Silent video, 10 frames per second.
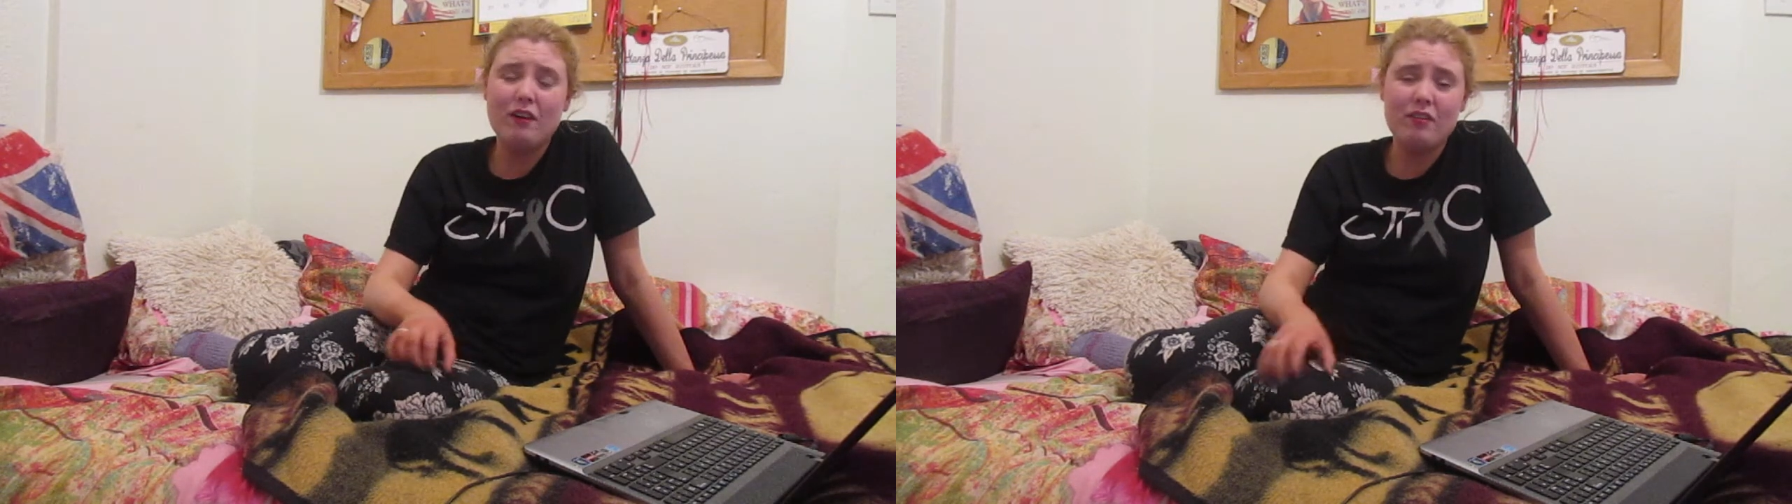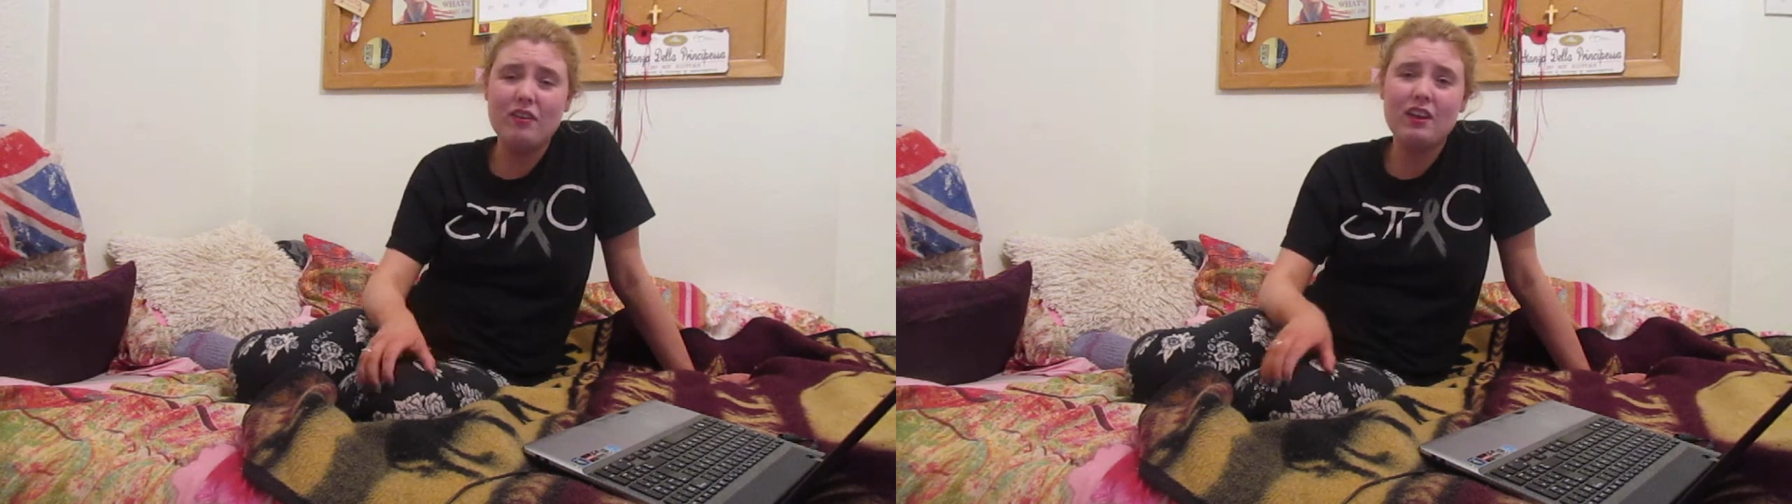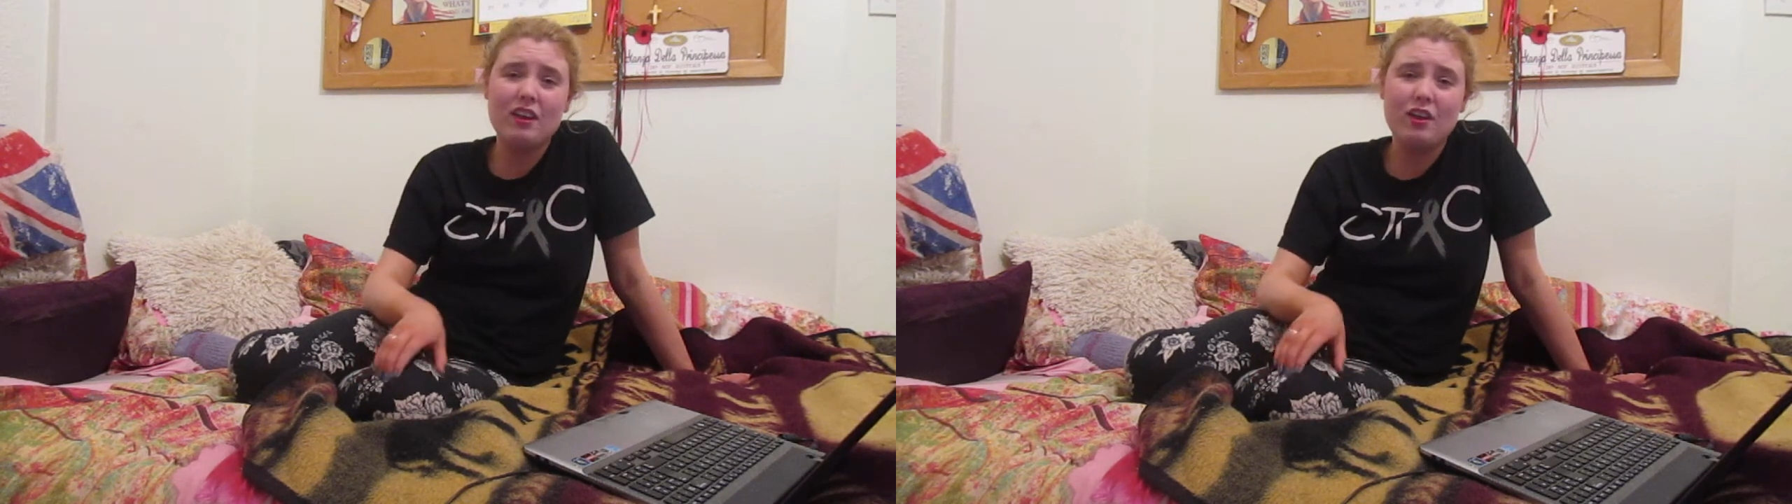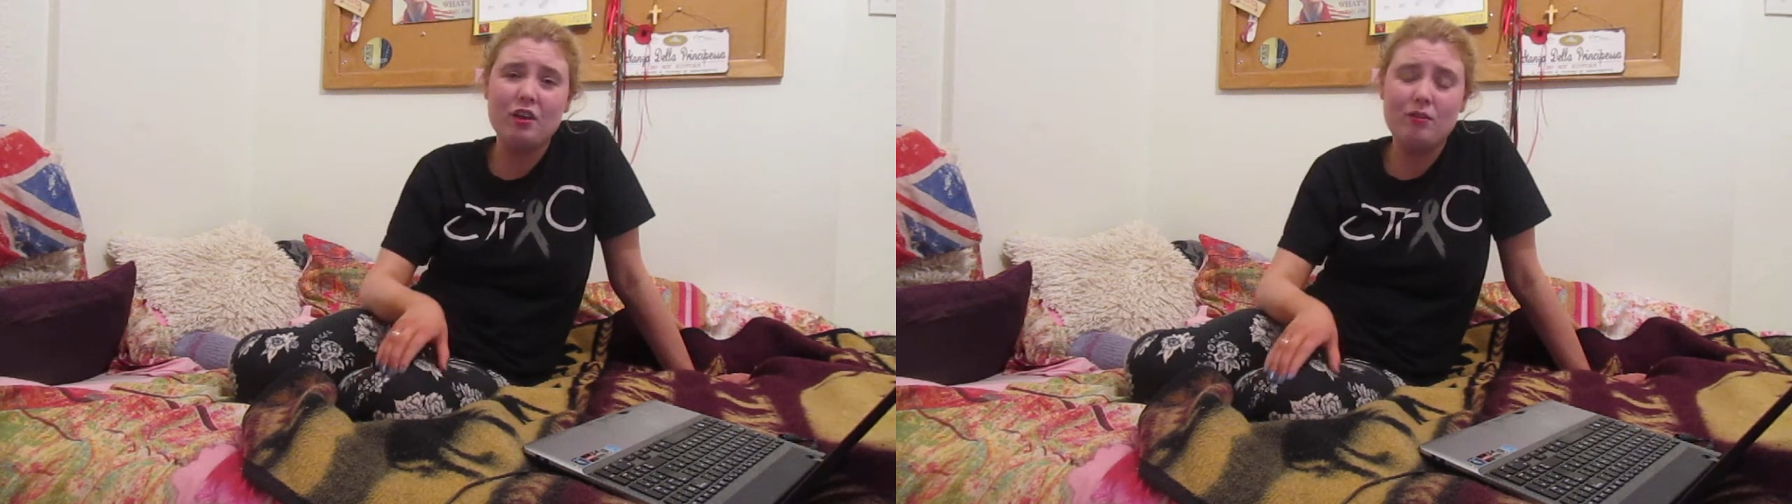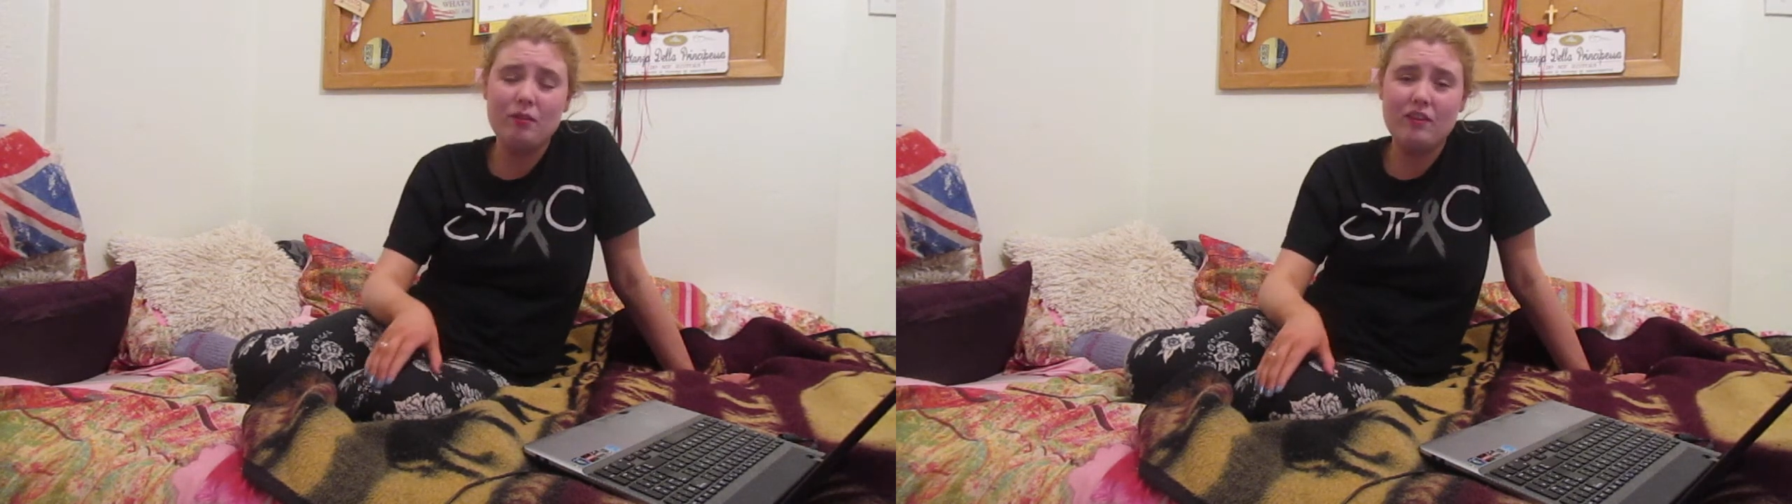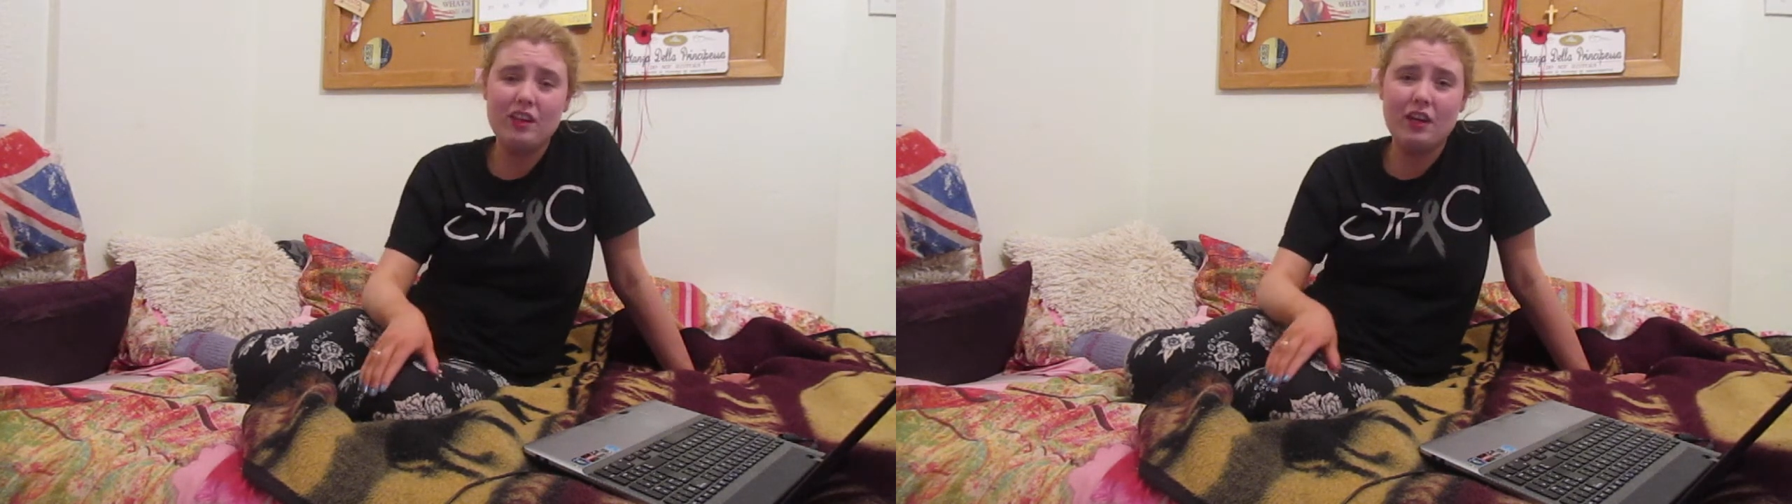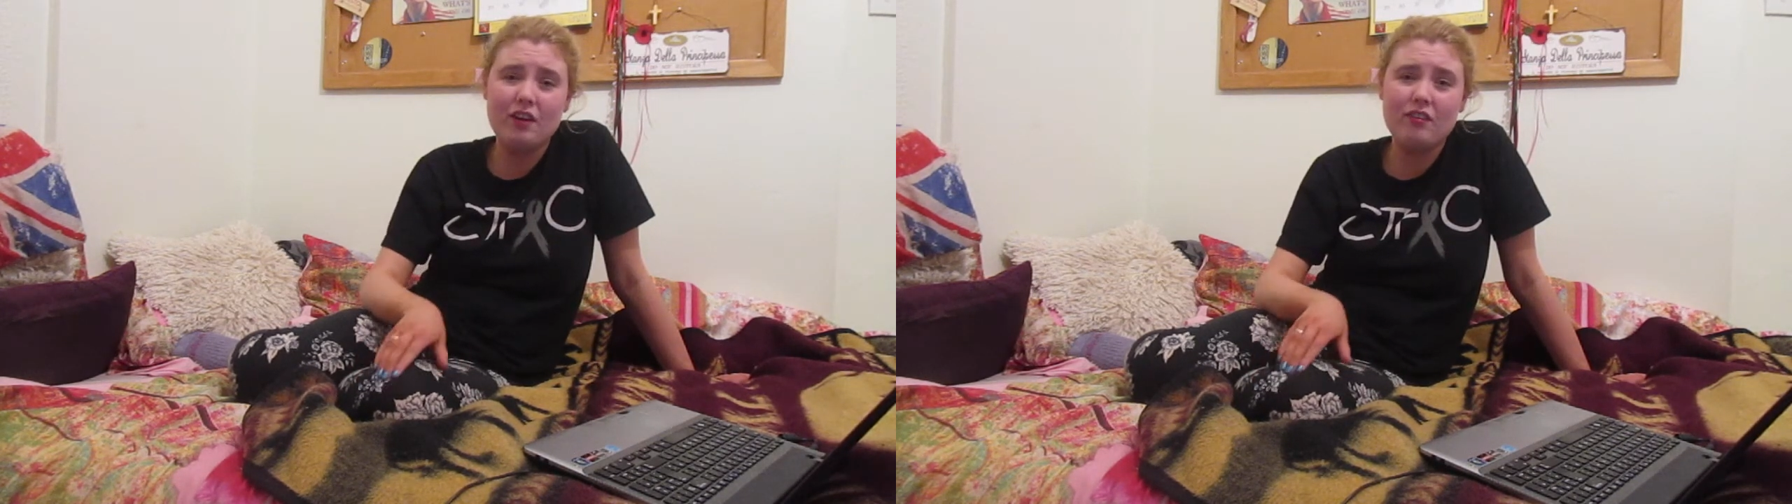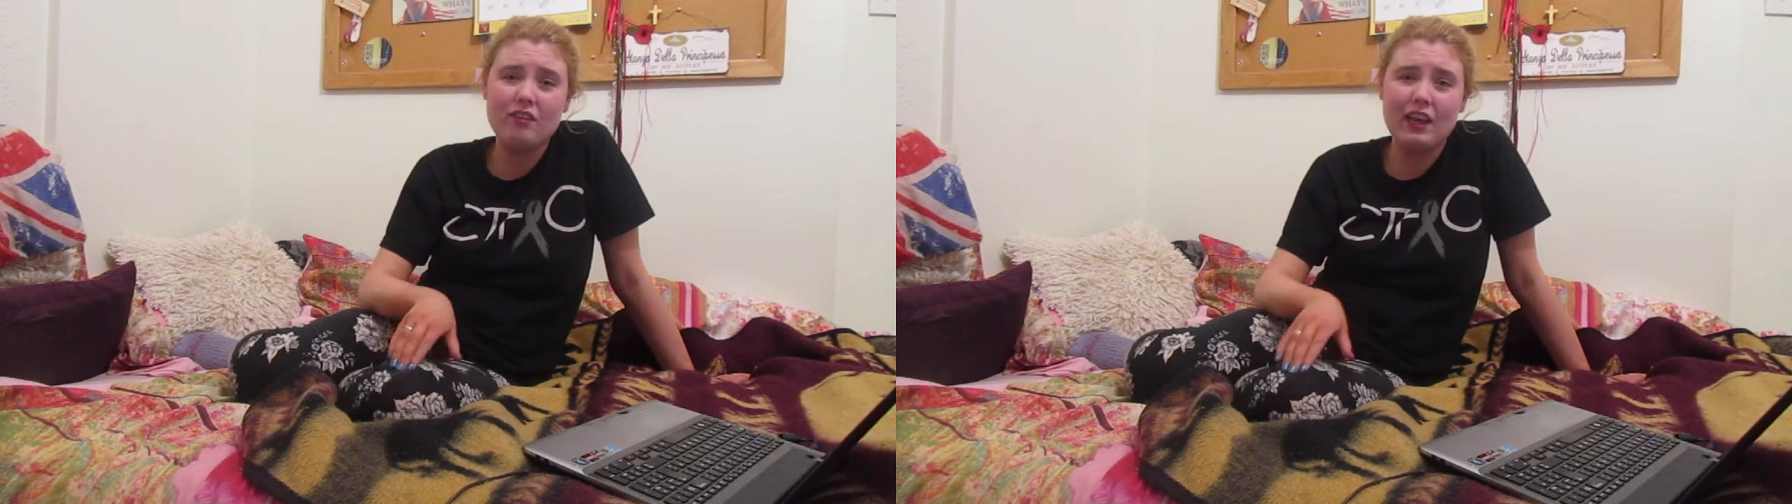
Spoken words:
I've seen her YouTube videos,